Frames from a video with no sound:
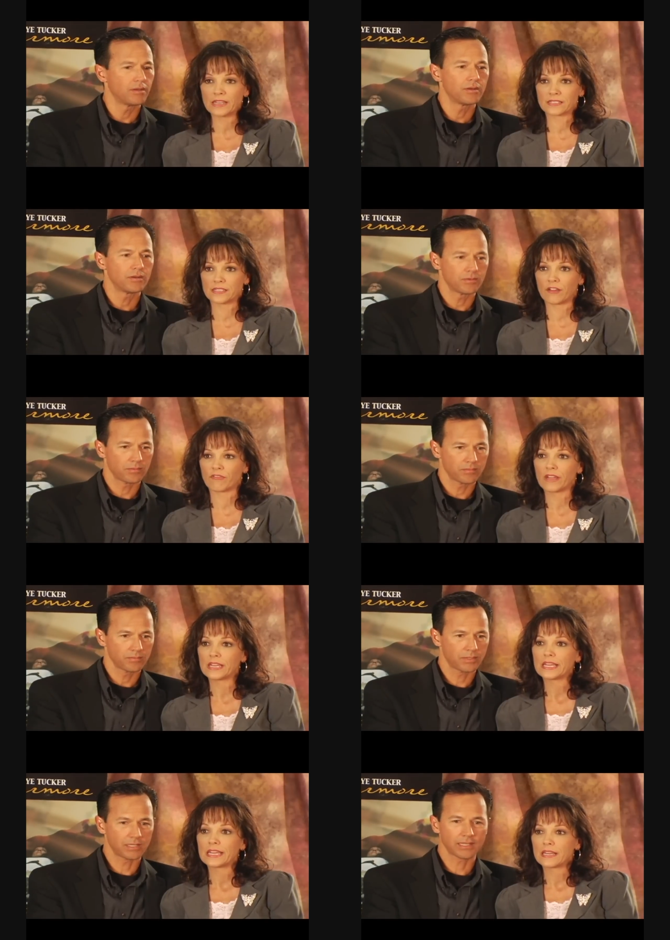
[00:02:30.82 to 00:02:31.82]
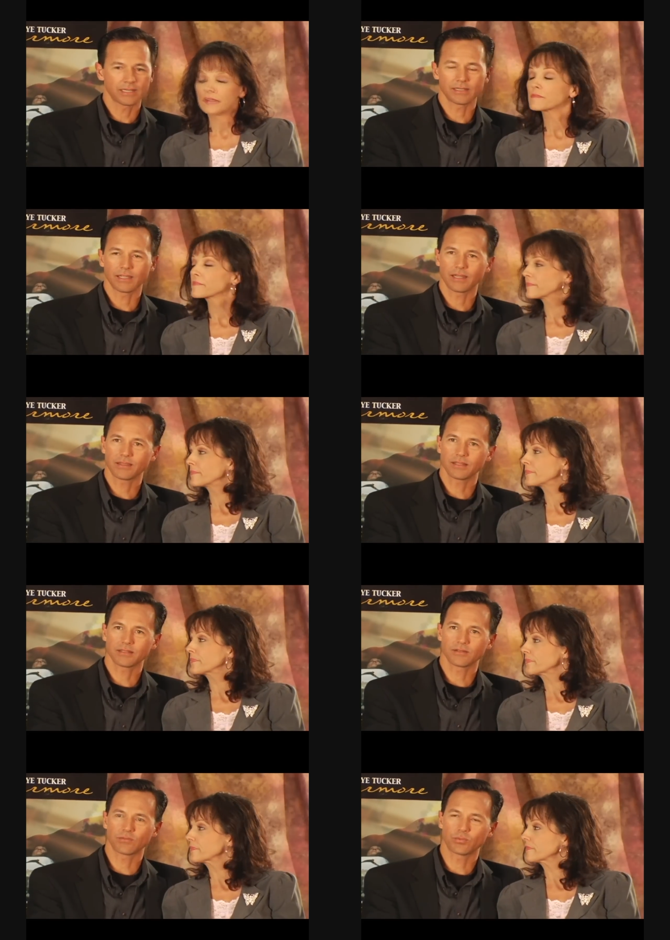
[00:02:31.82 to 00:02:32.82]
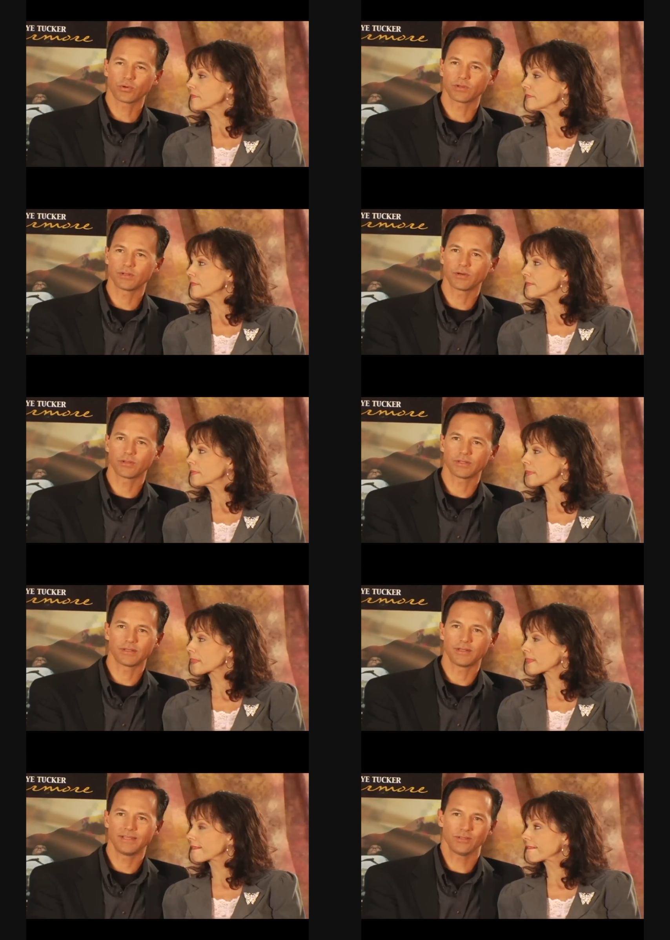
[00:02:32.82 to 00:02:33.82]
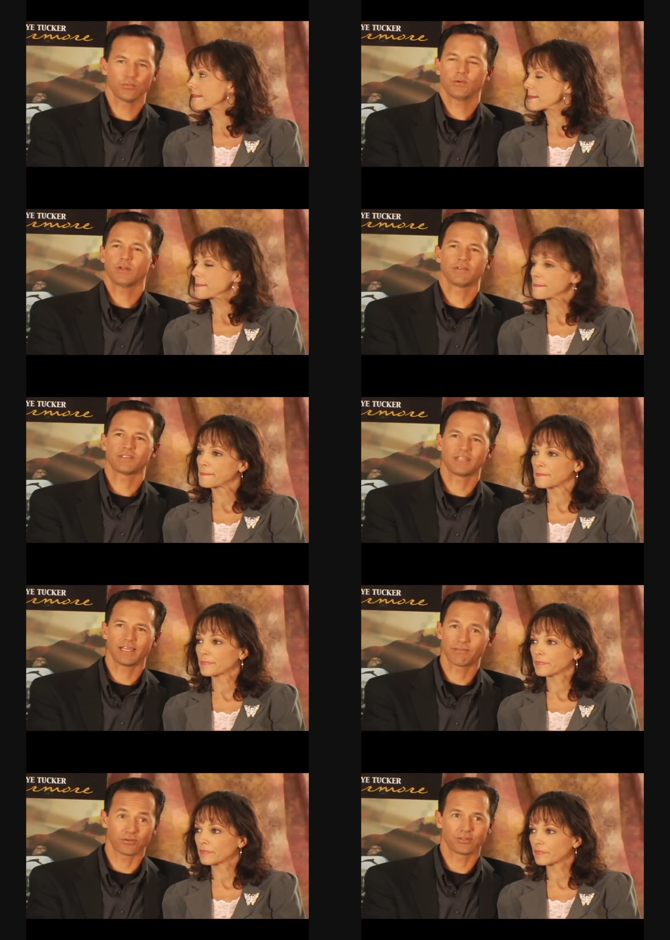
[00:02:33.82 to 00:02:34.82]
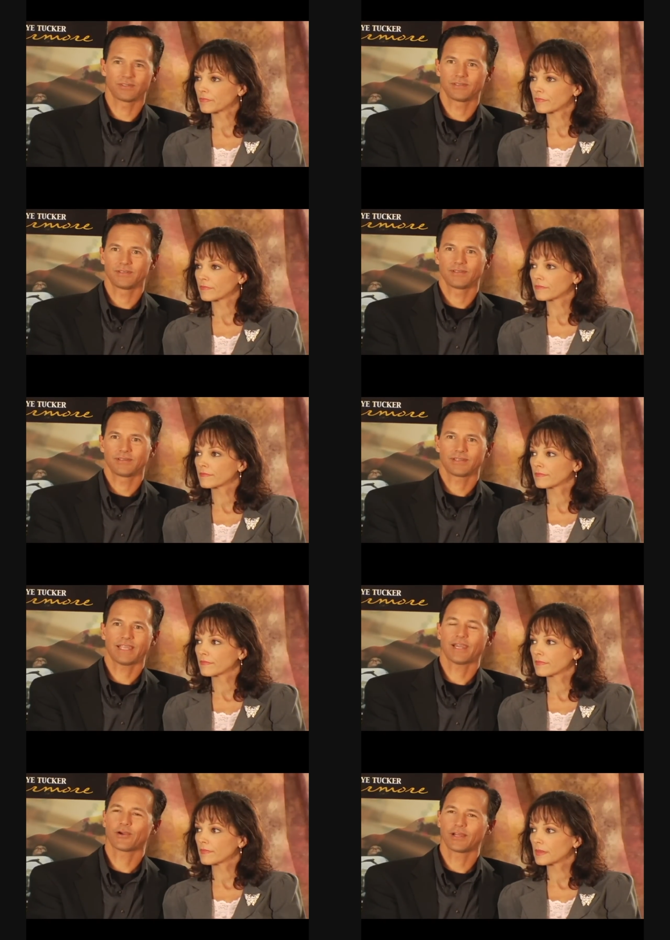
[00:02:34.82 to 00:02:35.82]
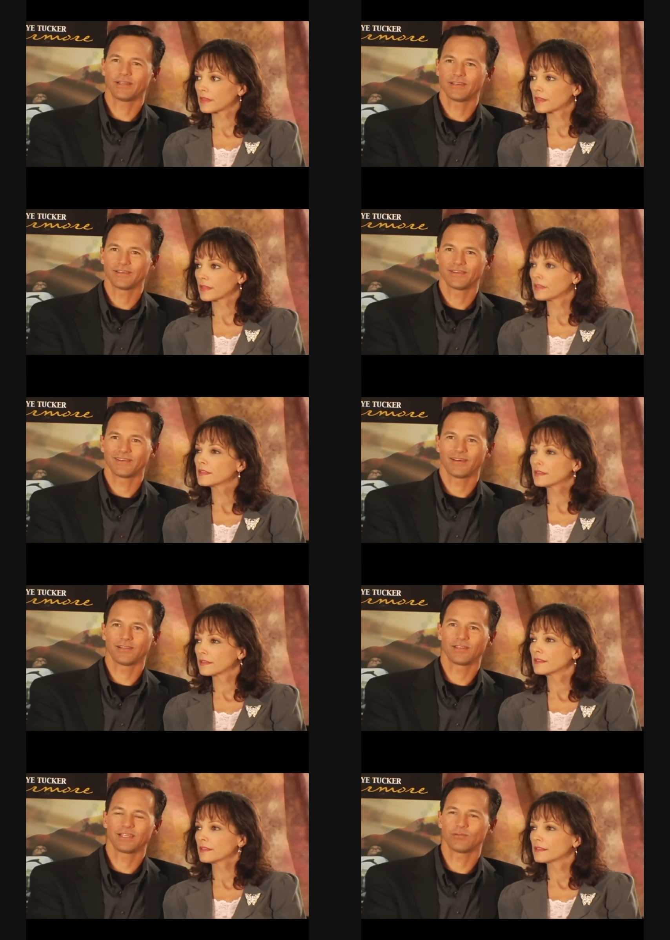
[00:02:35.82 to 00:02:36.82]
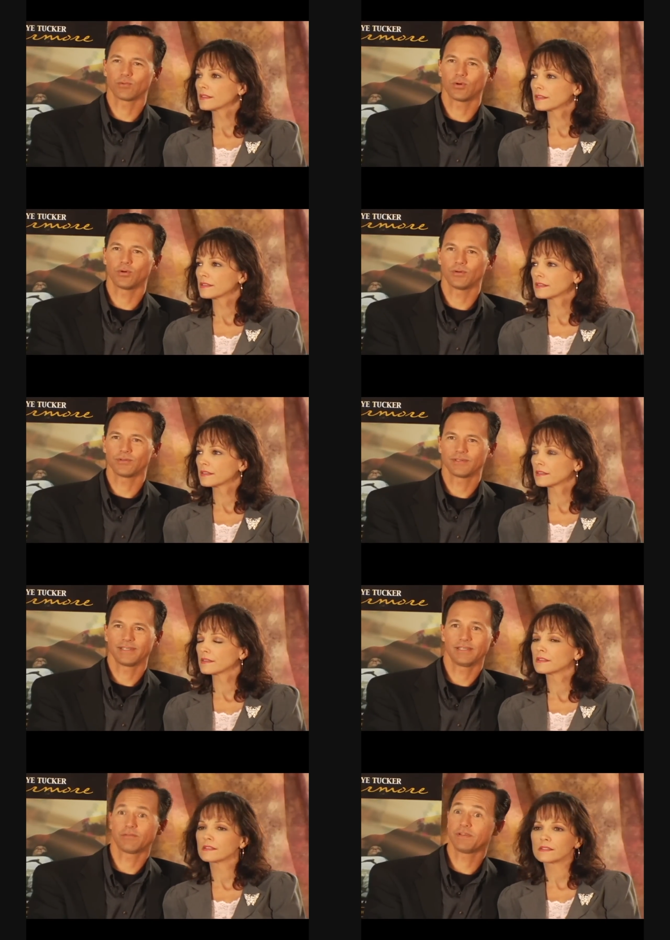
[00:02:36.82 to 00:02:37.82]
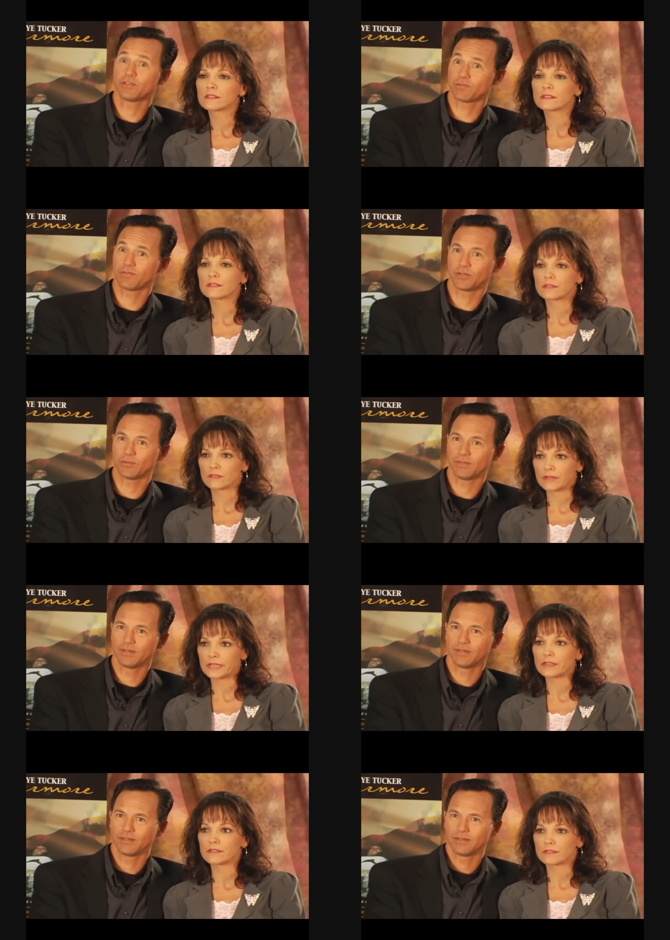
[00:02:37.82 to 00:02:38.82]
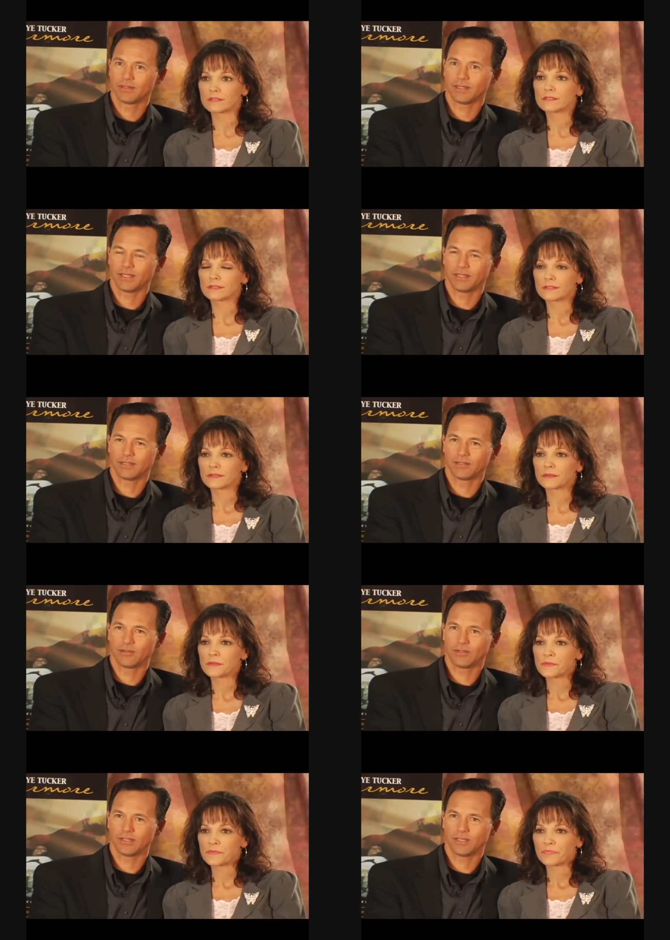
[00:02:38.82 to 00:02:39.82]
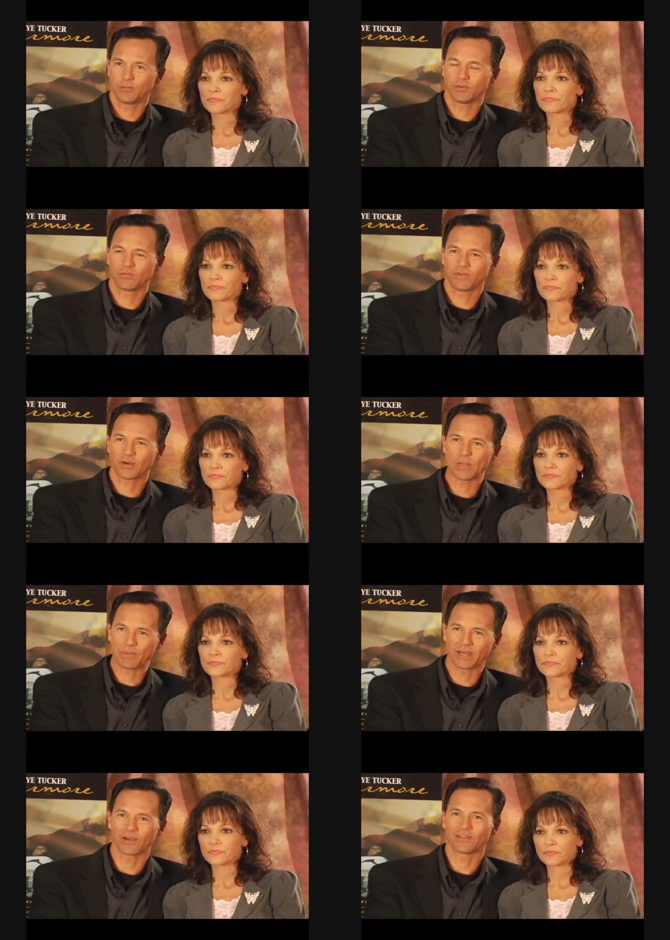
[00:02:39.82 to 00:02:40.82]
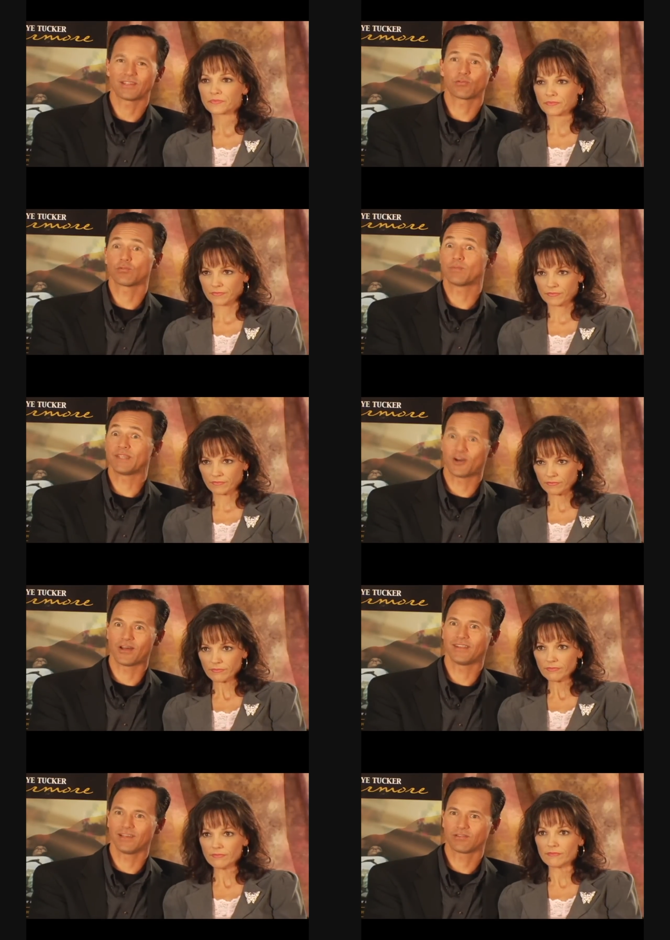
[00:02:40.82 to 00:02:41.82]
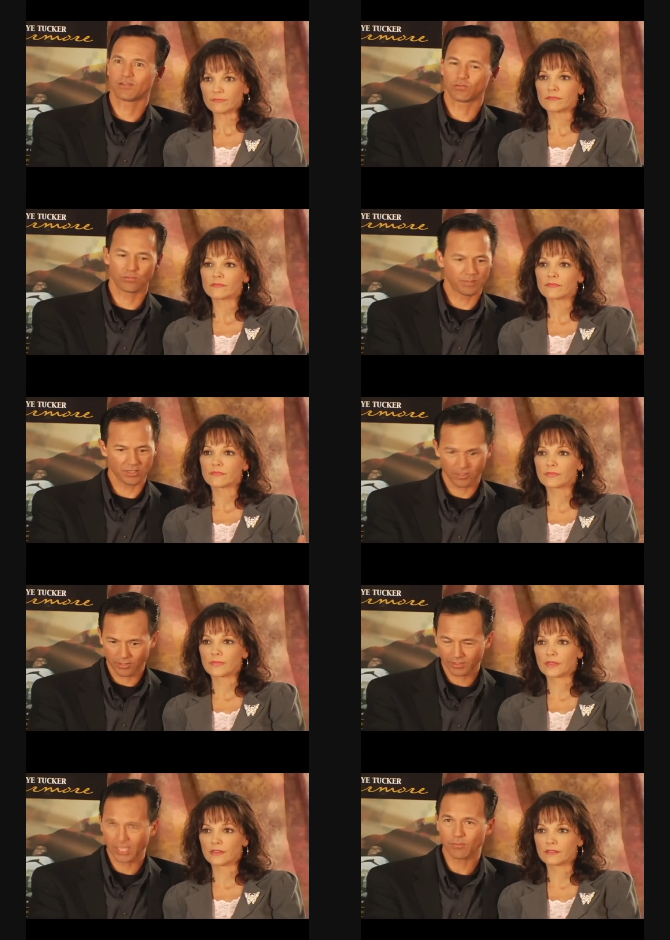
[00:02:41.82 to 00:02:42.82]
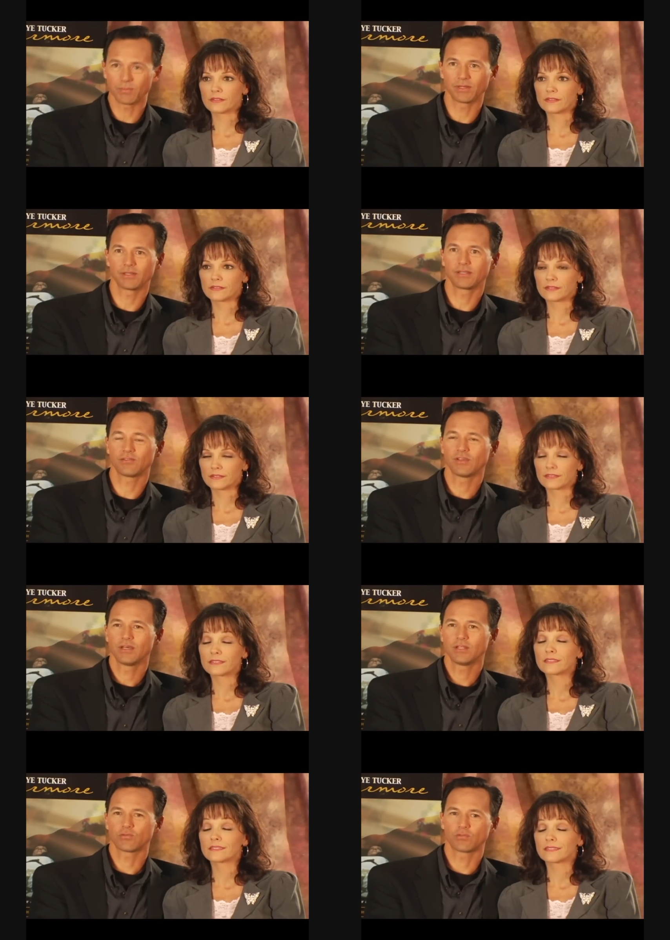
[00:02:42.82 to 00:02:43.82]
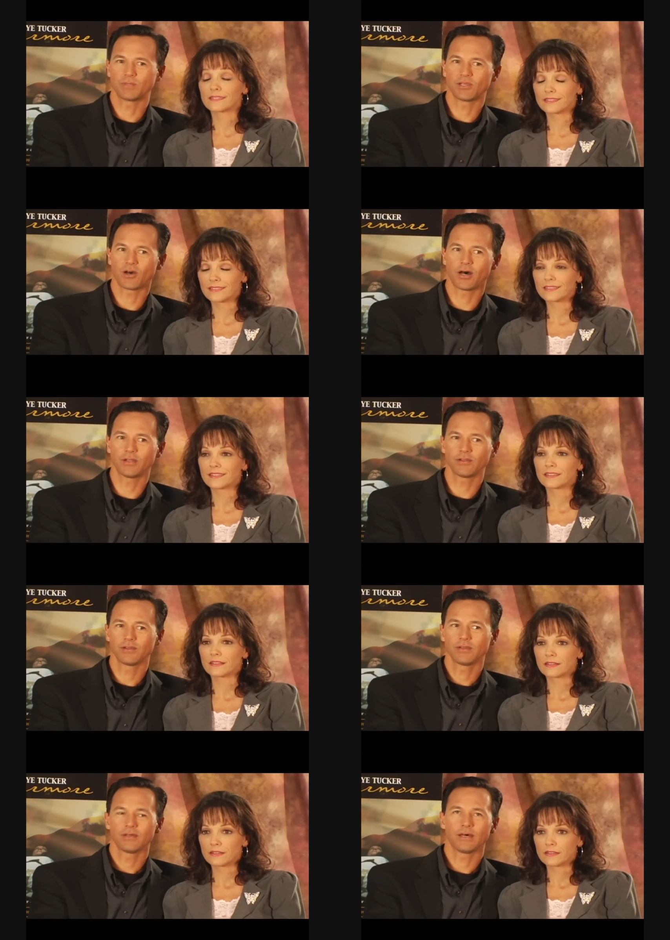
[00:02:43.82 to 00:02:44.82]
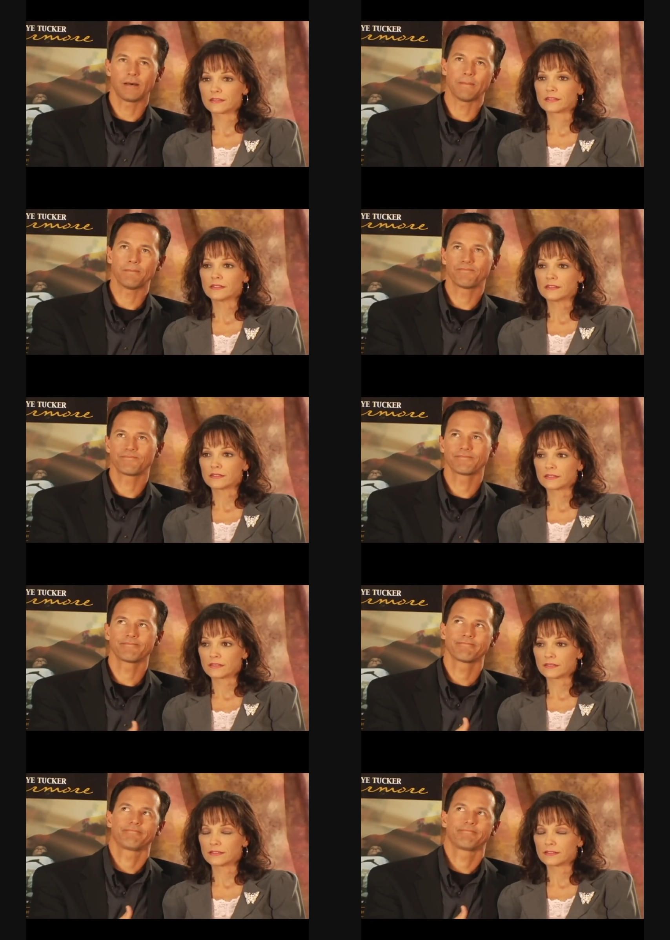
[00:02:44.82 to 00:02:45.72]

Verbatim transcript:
Speaker 1: dramatic stuff.
Speaker 2: Well, and, and I think it's important to know that neither one of us had ever carried a lead role in a feature film. Right and it was very apparent that this was beyond us. This was beyond our capabilities. This was beyond um,